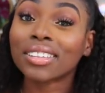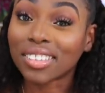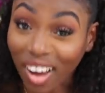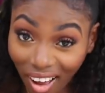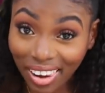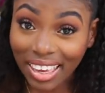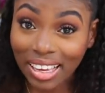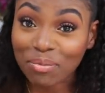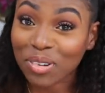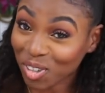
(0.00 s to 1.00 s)

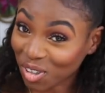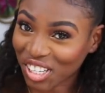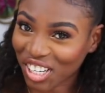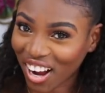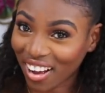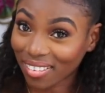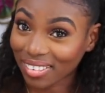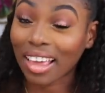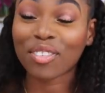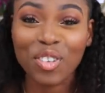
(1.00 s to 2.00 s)
Darling Patricia.
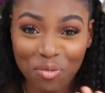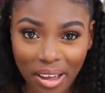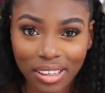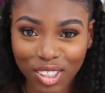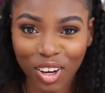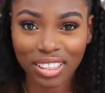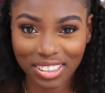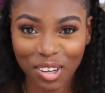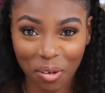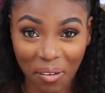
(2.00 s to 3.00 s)
If you've met
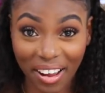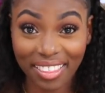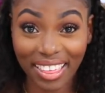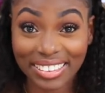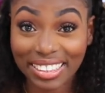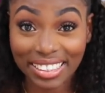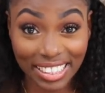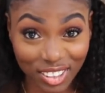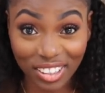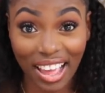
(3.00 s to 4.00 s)
Charlotte Tilbury, that's
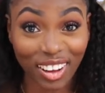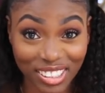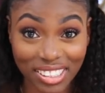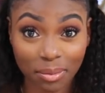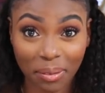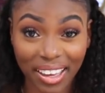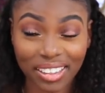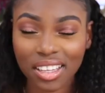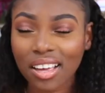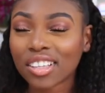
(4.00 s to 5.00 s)
literally how she speaks.